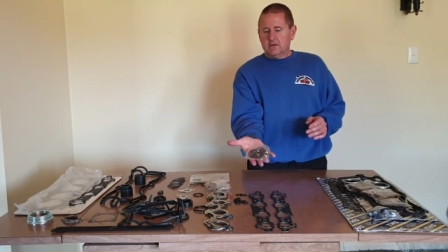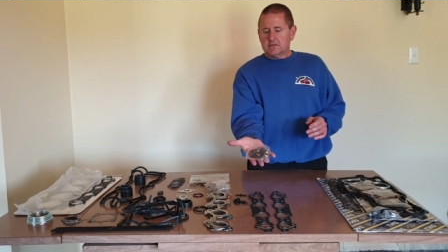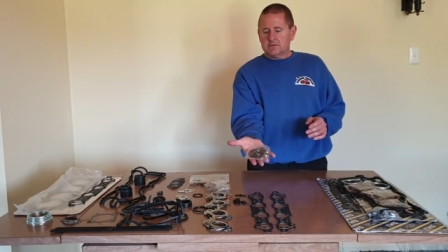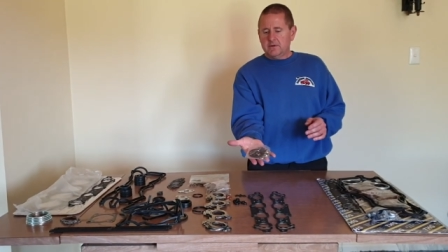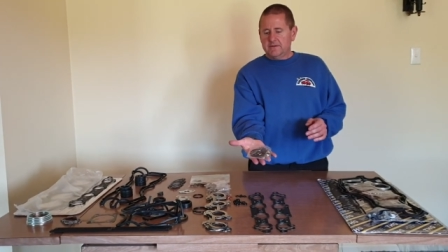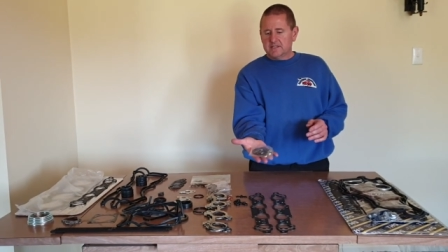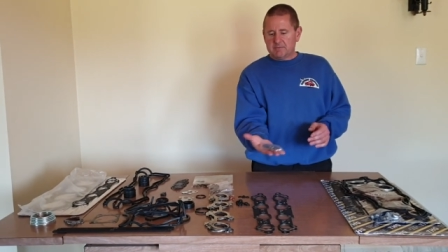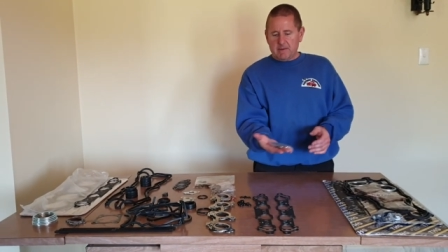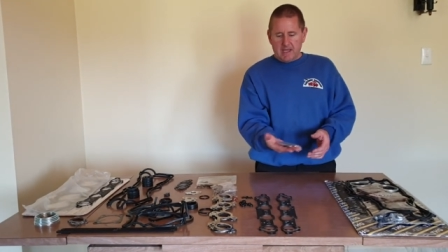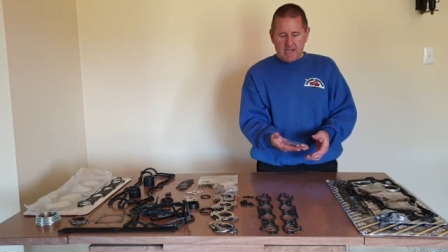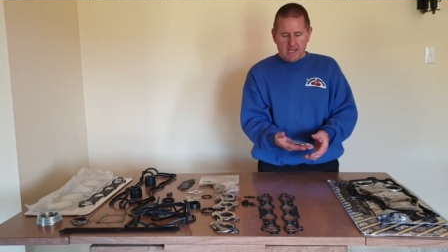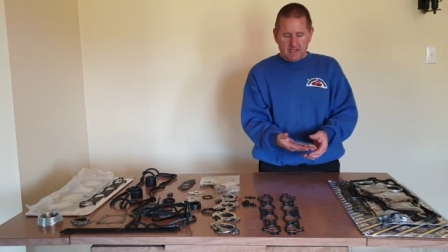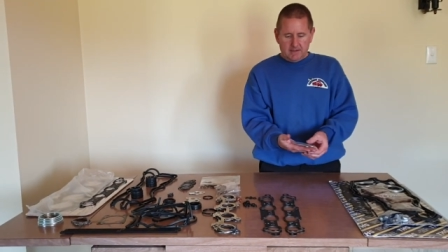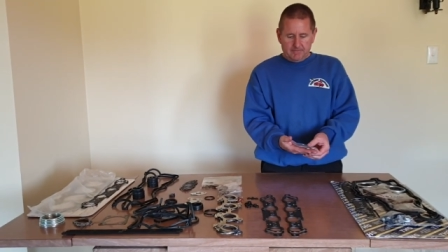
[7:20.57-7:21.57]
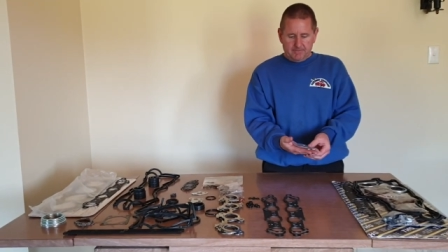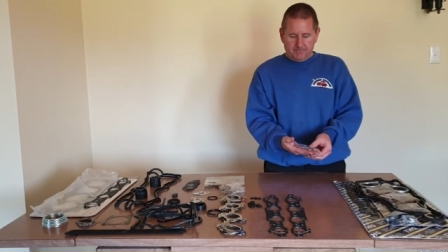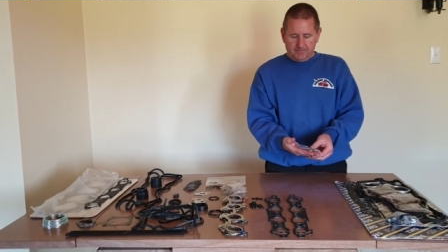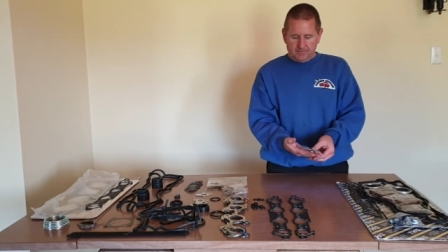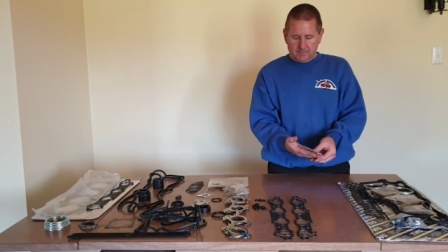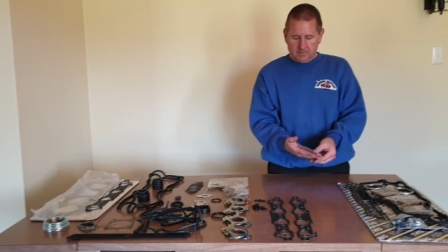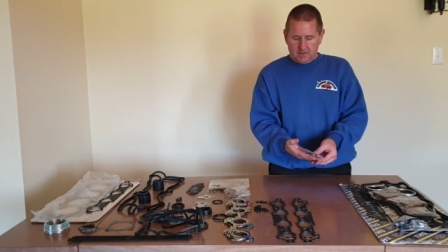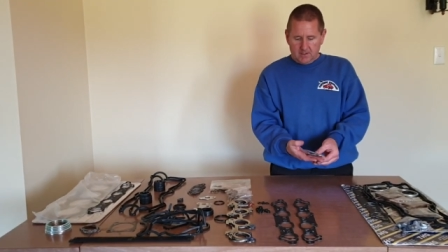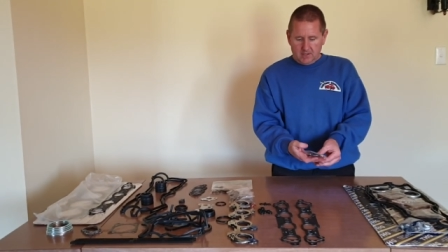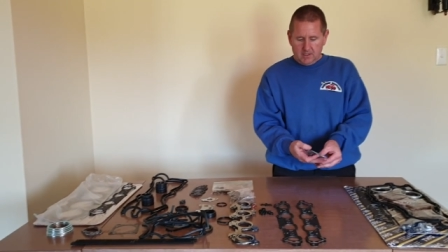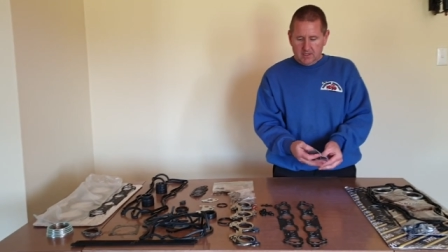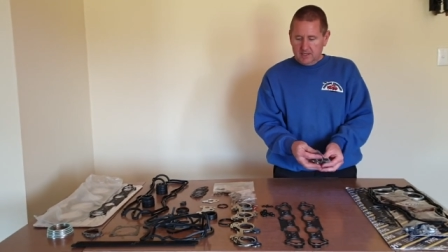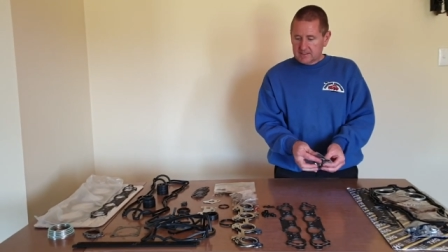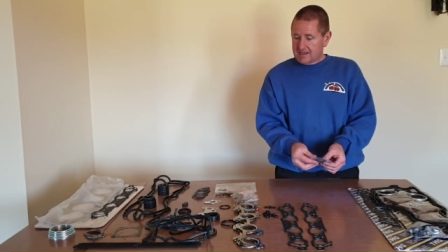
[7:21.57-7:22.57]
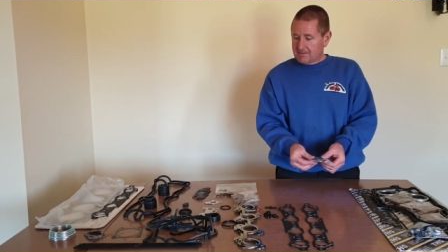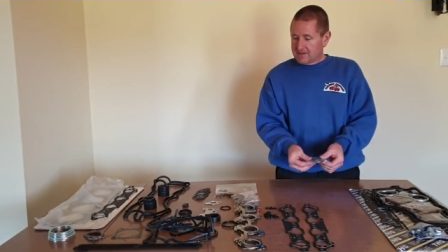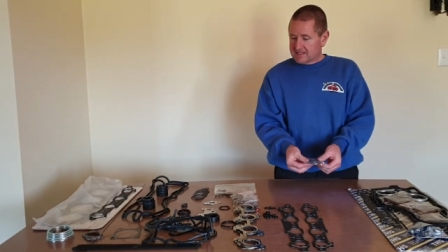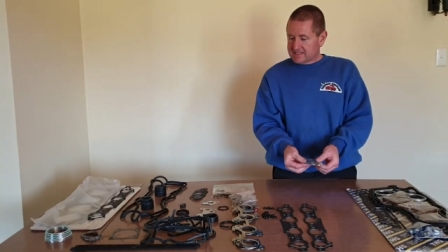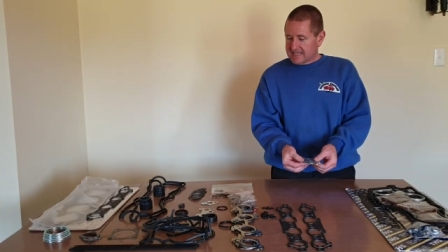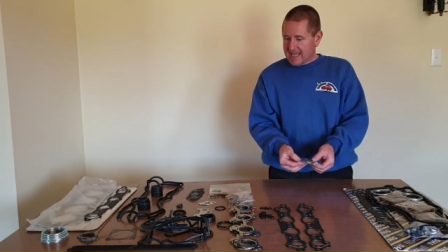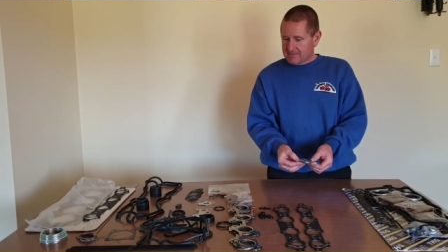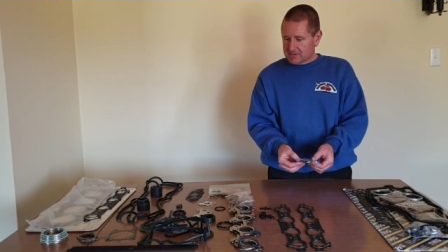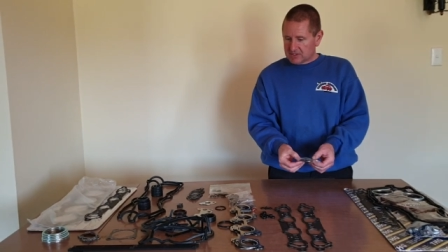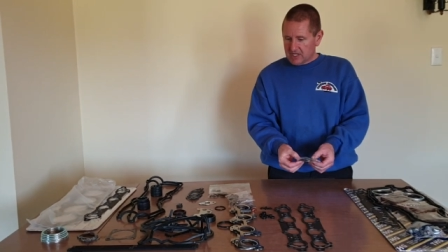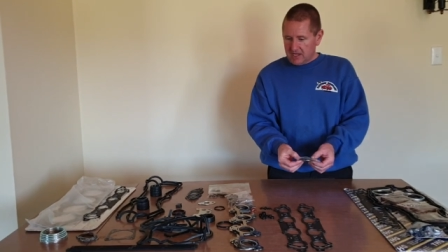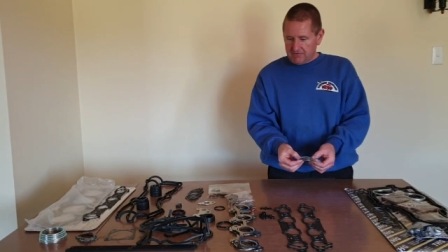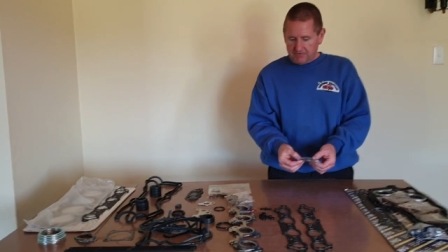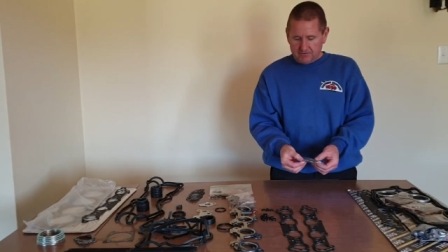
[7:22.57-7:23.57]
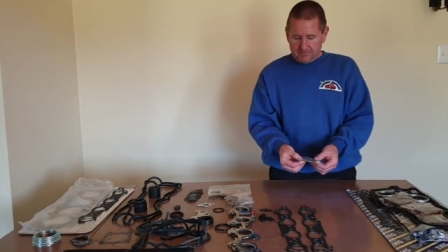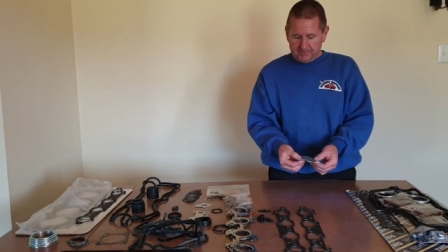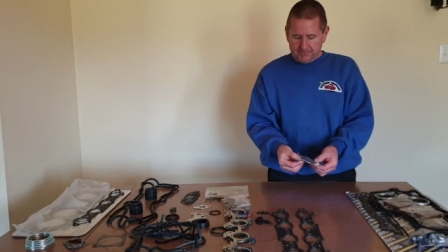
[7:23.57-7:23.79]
So in this bag, some of the same stuff.